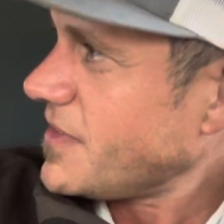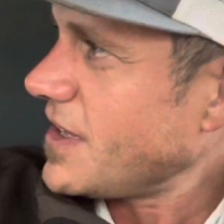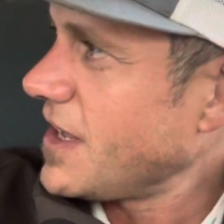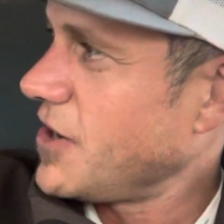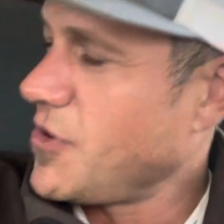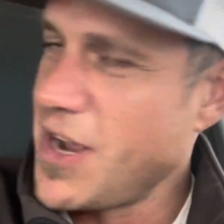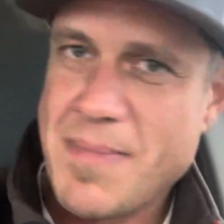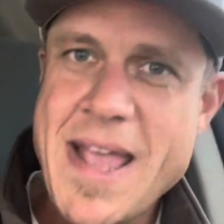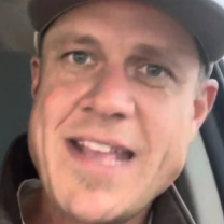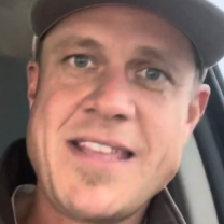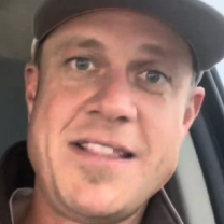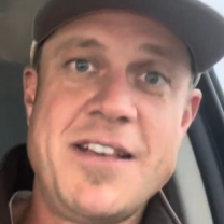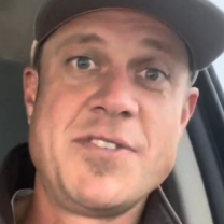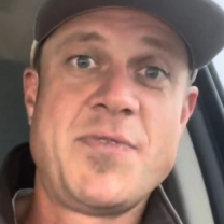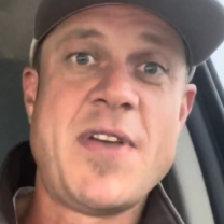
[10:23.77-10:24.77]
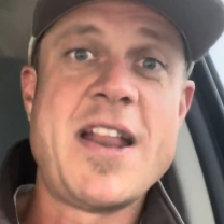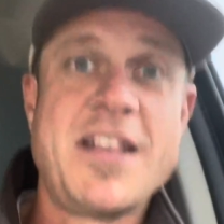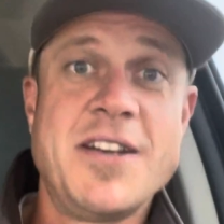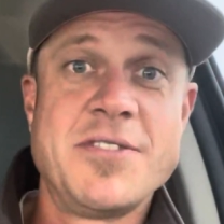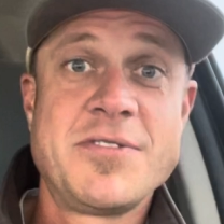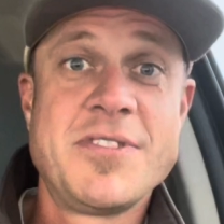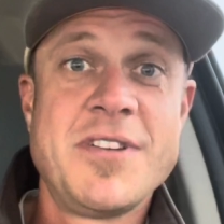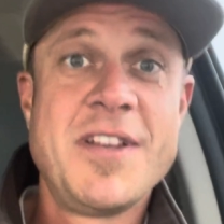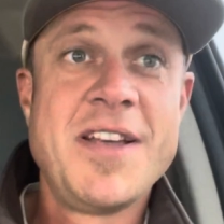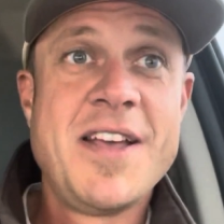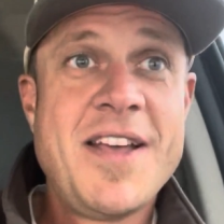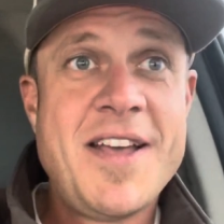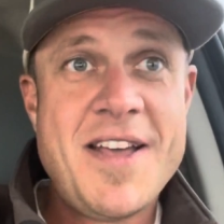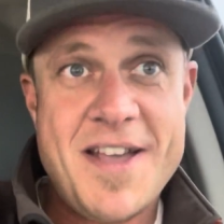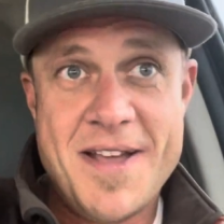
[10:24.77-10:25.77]
making those videos.
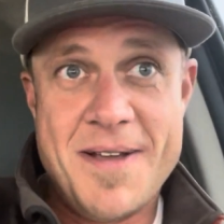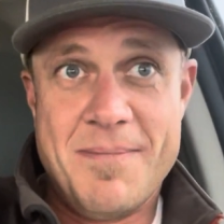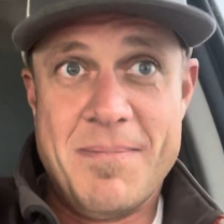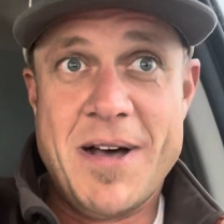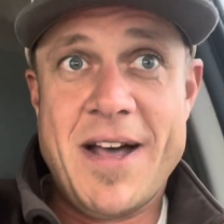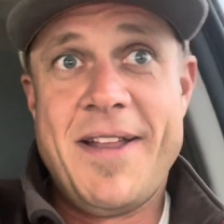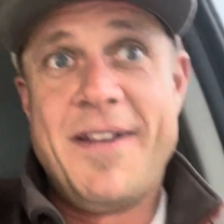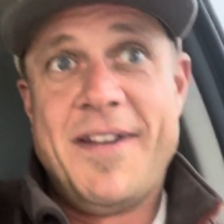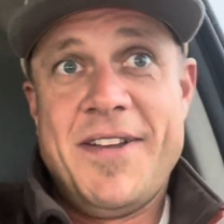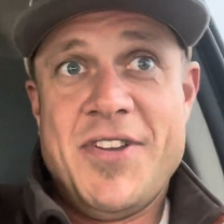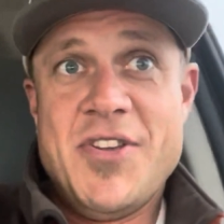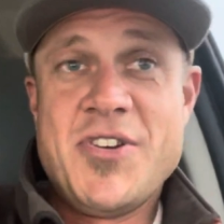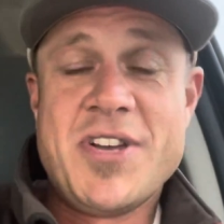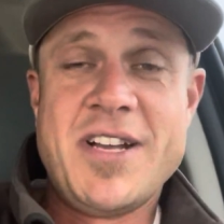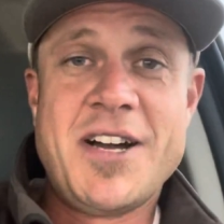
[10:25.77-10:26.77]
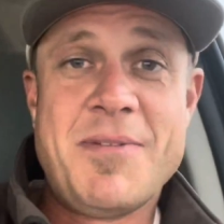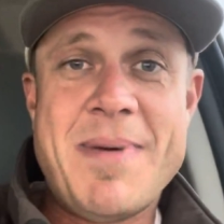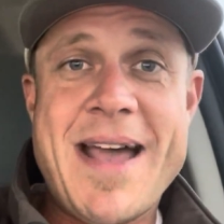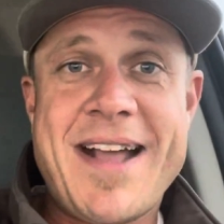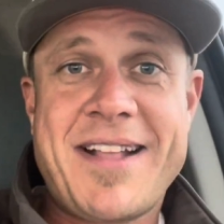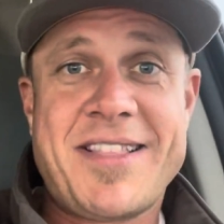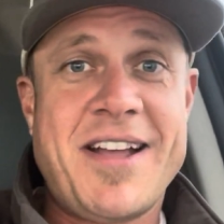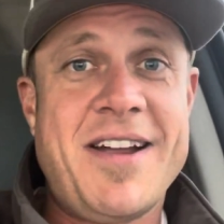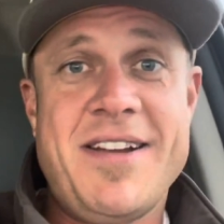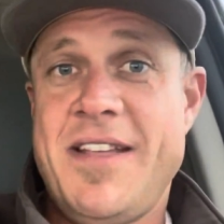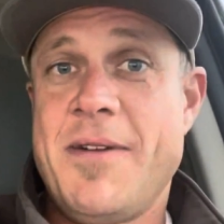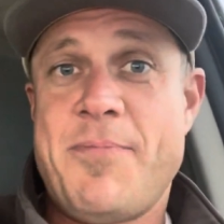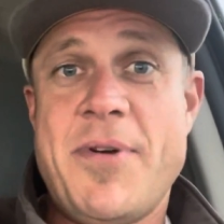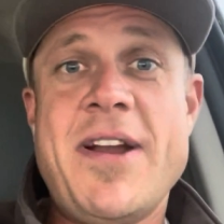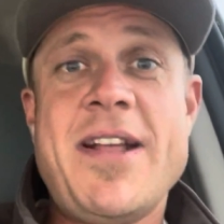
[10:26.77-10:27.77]
But you can go back there and
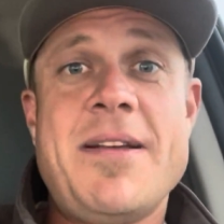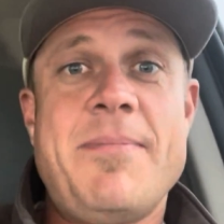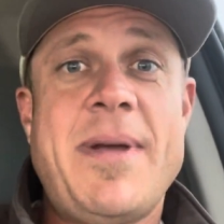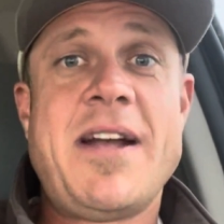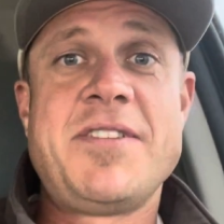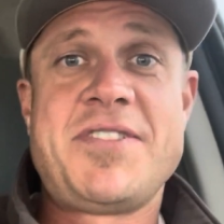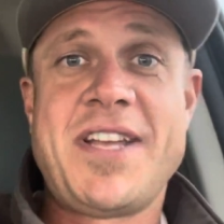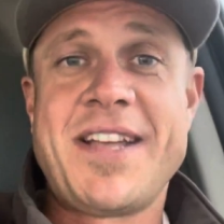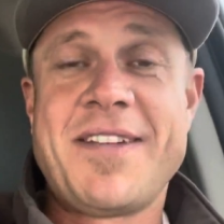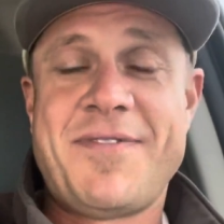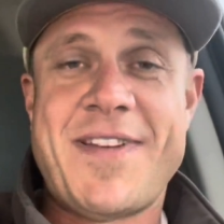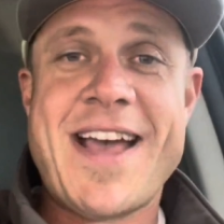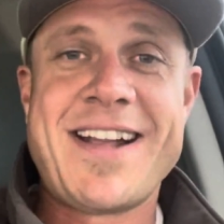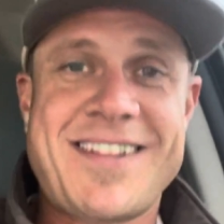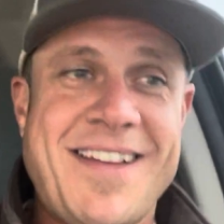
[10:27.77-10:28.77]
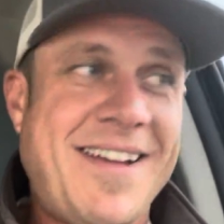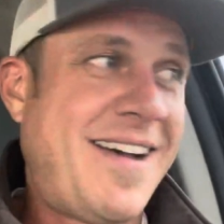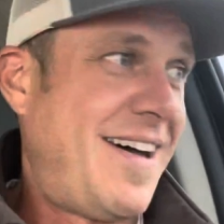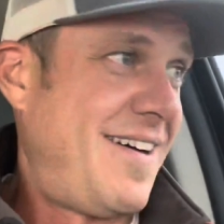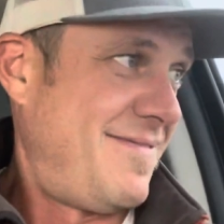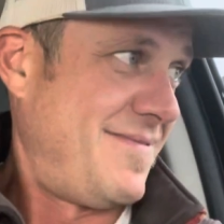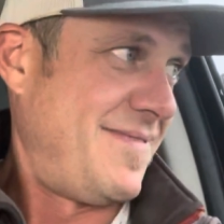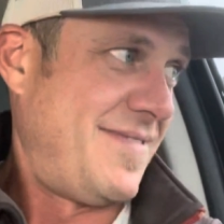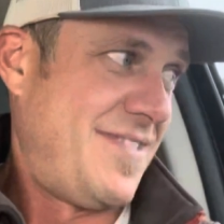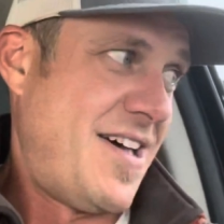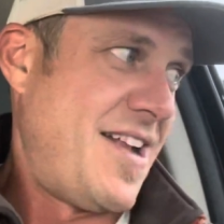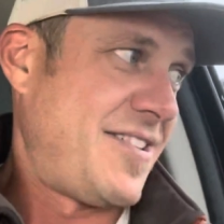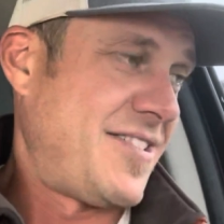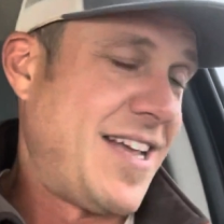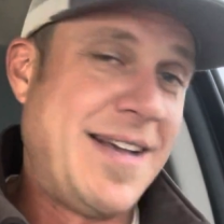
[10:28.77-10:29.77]
they're pretty embarrassing. In fact, a
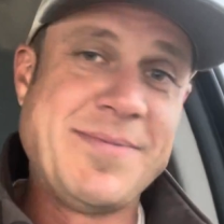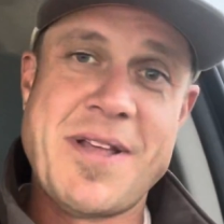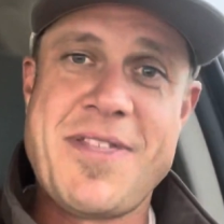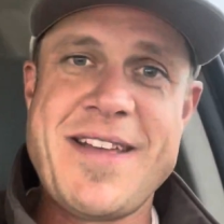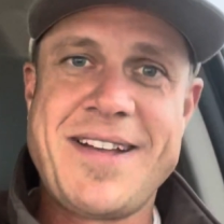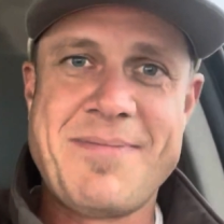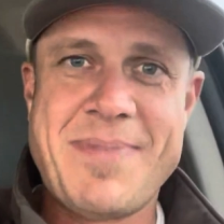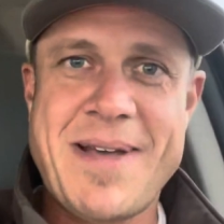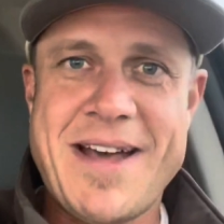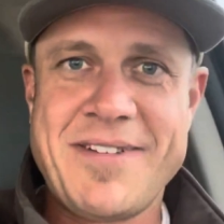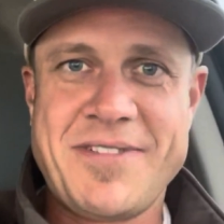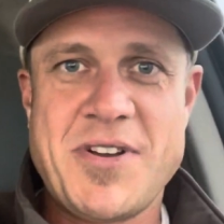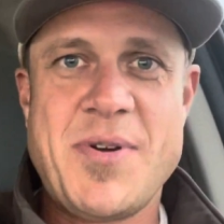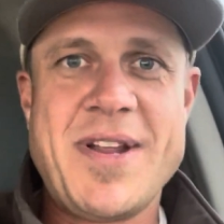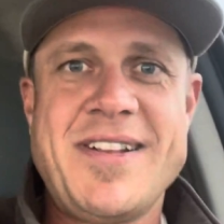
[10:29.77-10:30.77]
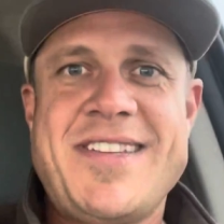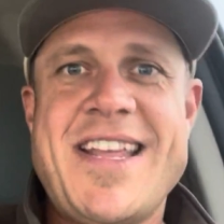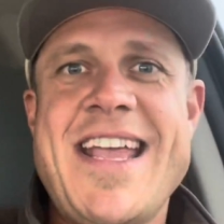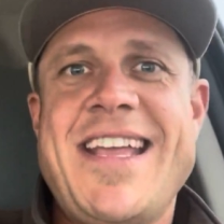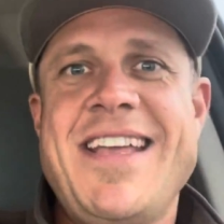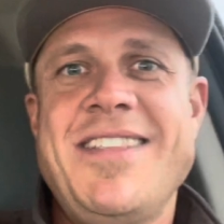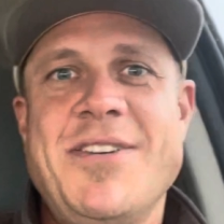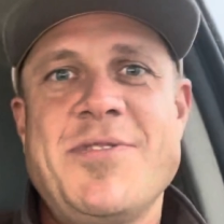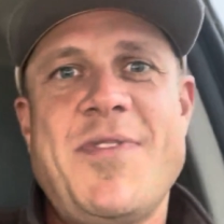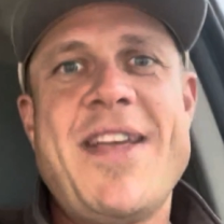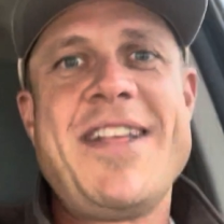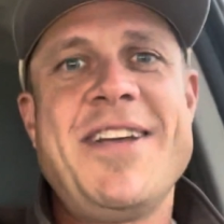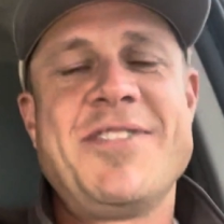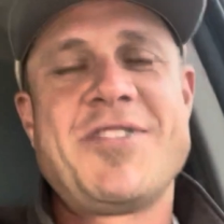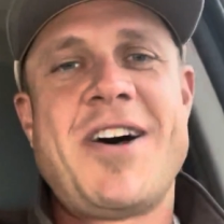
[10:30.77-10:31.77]
lot of times I think about going and taking those
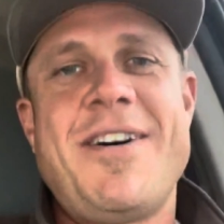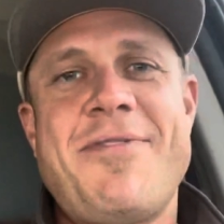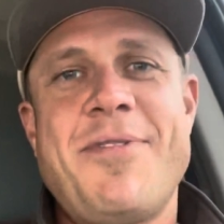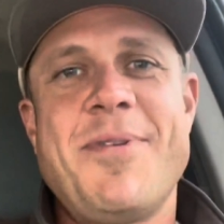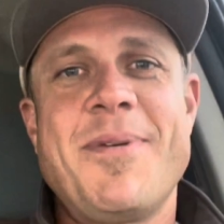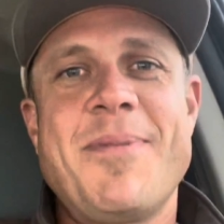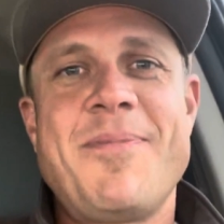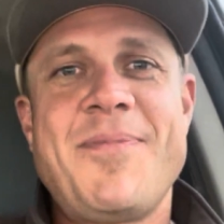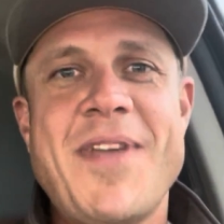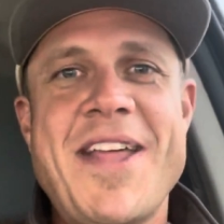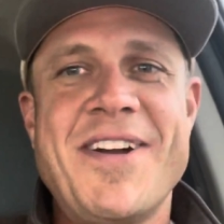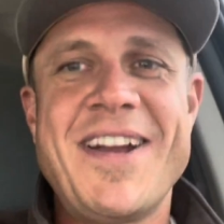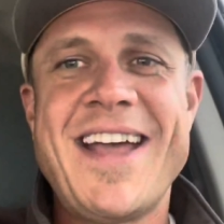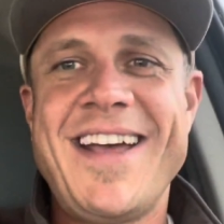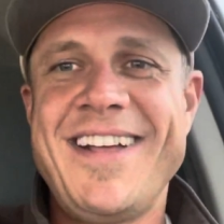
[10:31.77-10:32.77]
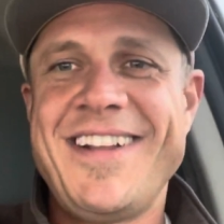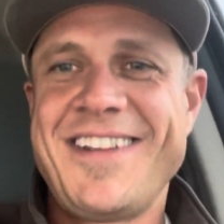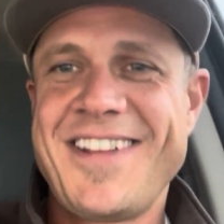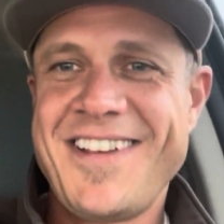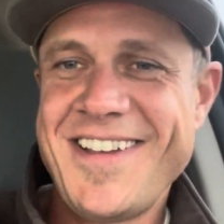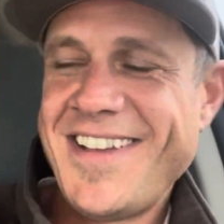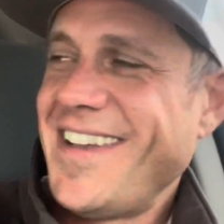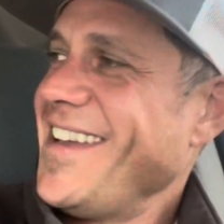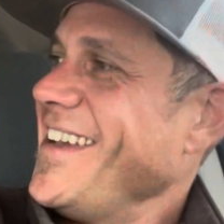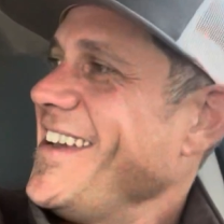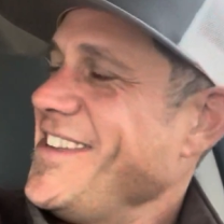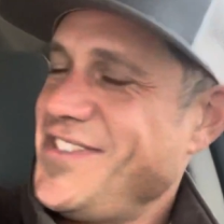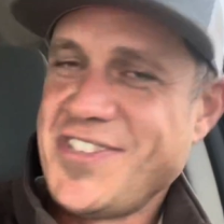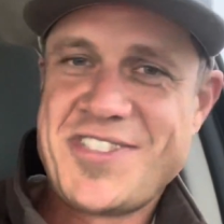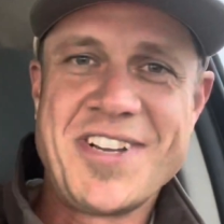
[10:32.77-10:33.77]
videos off of the internet,
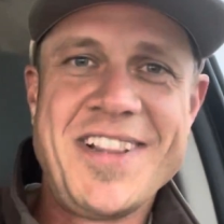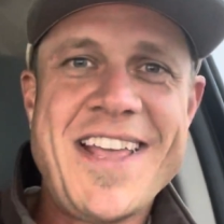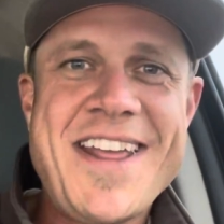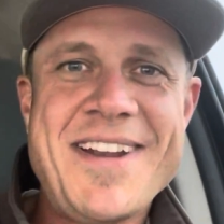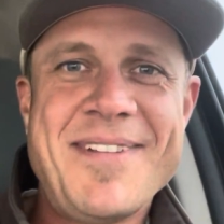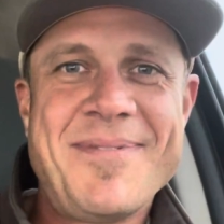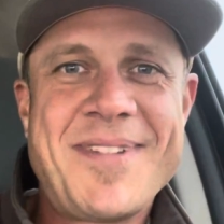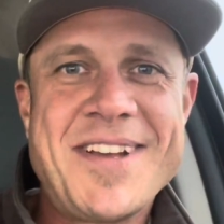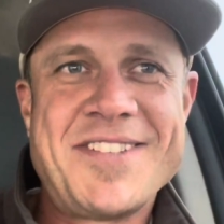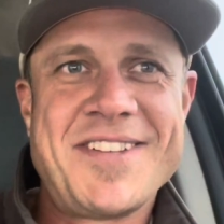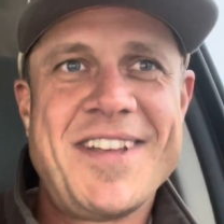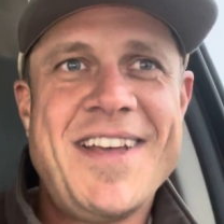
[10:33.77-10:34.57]
just delete them, because,